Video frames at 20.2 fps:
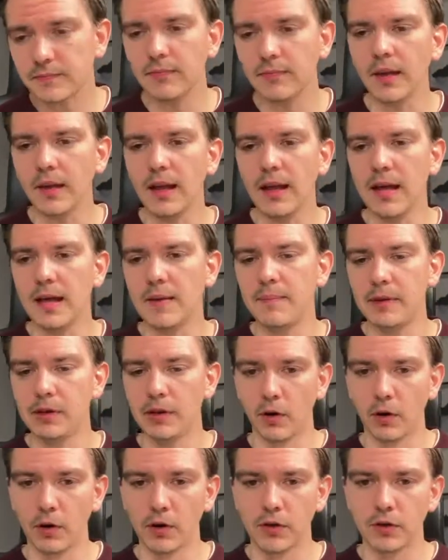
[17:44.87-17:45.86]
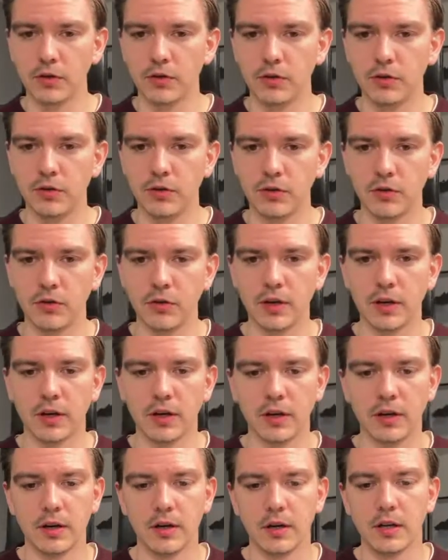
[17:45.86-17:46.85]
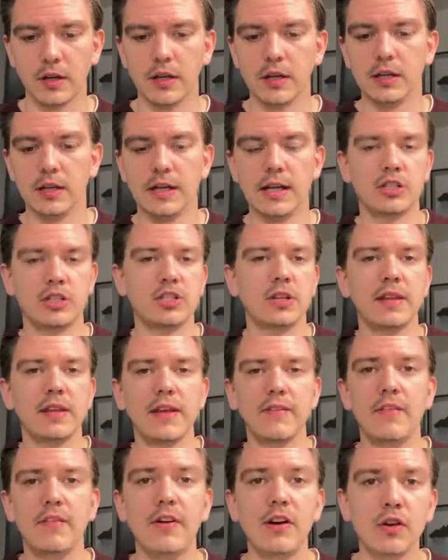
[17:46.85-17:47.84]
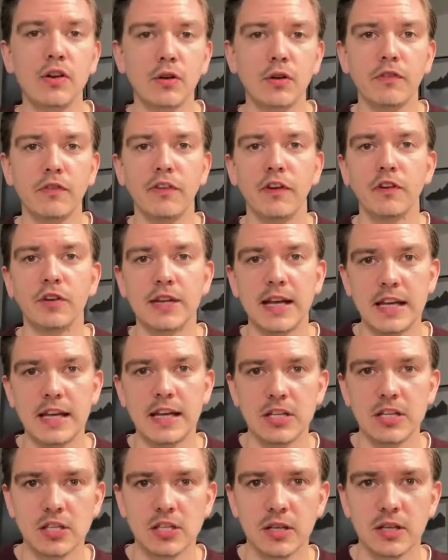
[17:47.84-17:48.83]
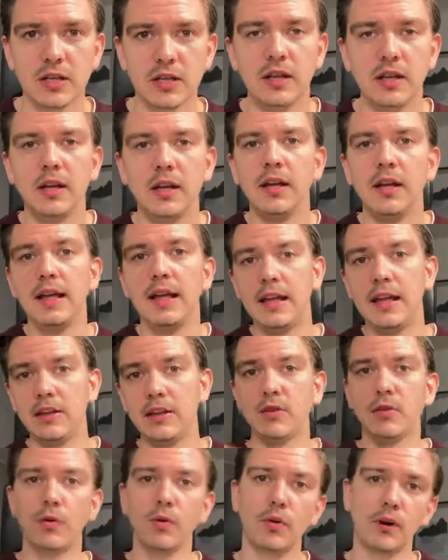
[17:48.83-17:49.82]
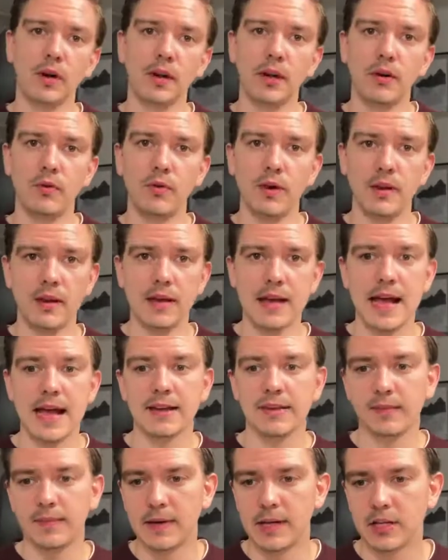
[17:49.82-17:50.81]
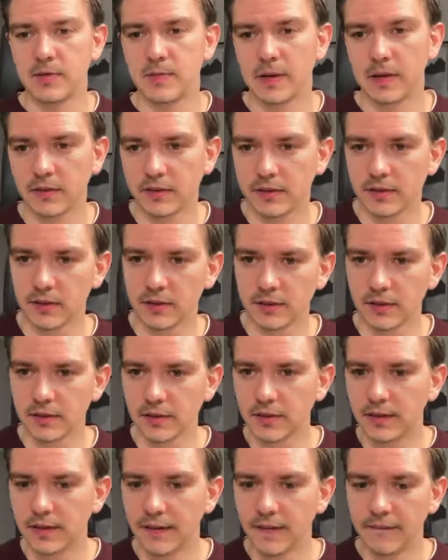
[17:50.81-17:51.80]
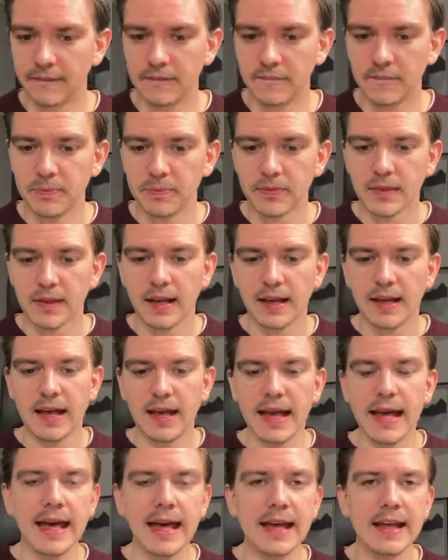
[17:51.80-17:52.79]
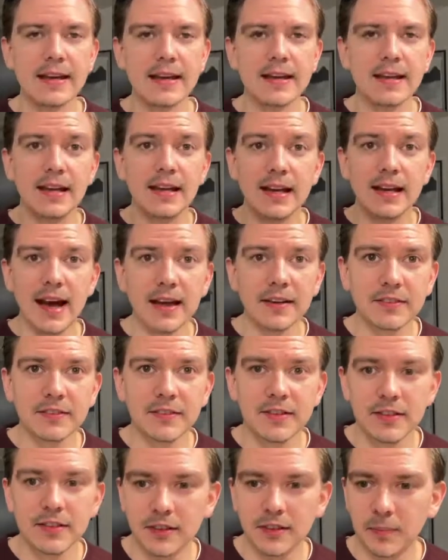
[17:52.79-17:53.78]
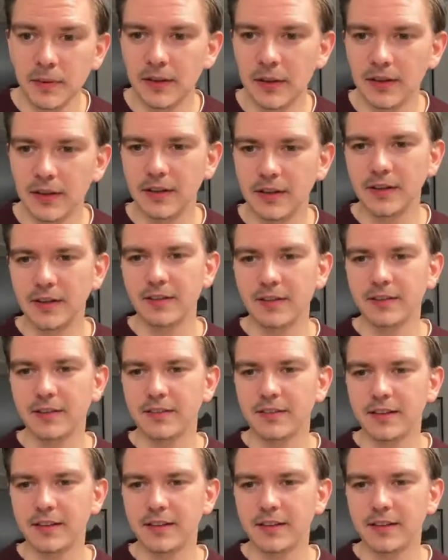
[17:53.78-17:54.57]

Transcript: in order to just have a very good foundation in your career as a management consultant. And last tip is,